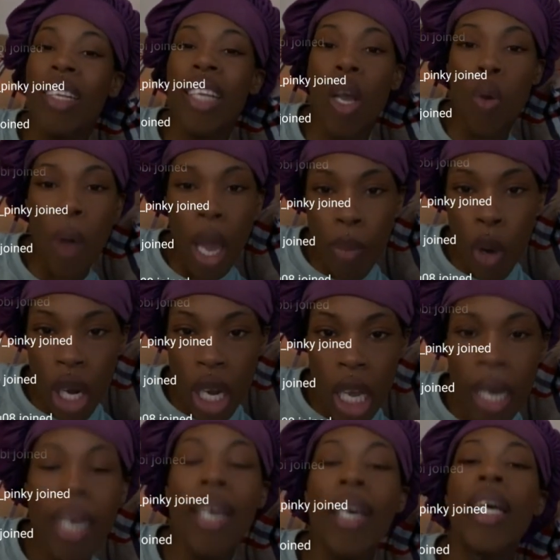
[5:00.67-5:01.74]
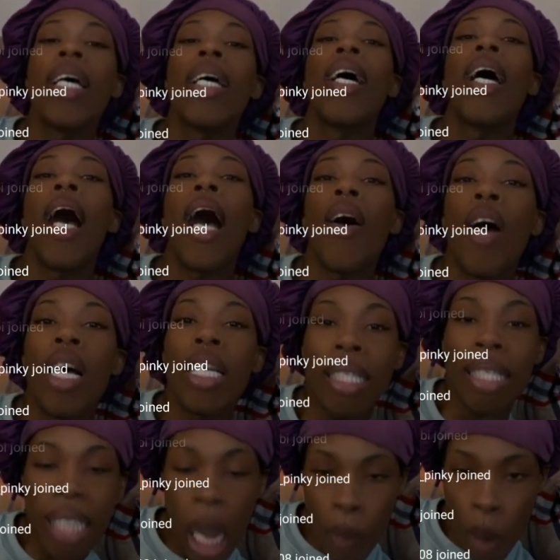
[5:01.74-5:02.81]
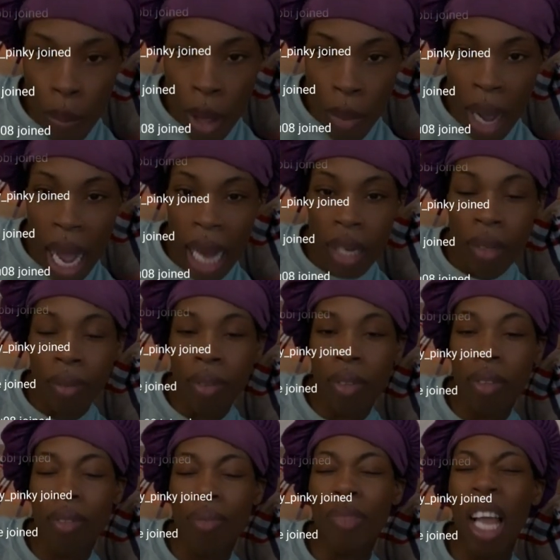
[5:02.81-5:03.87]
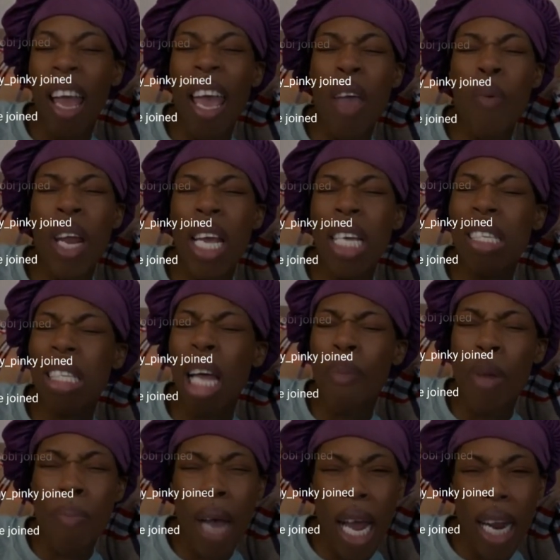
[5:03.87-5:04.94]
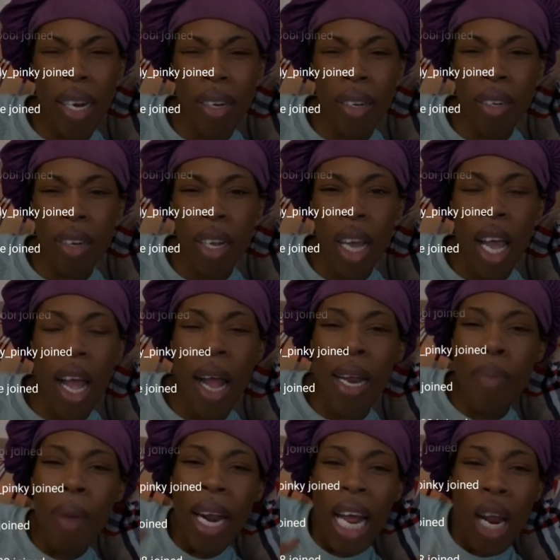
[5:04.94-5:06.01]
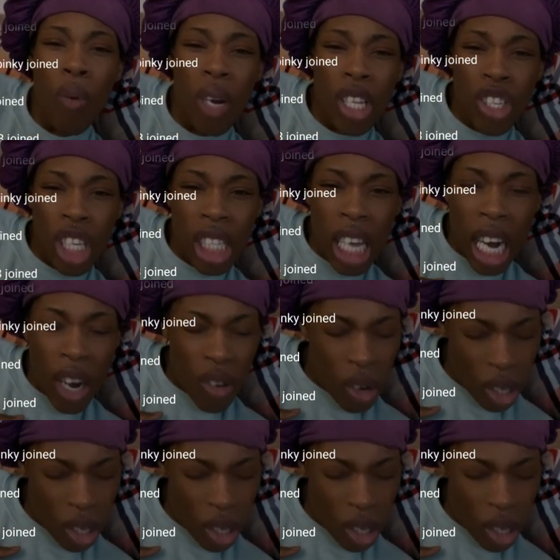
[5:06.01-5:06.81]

take away money, stab up the man. Hey, where stab a man. The man had a whole interest and a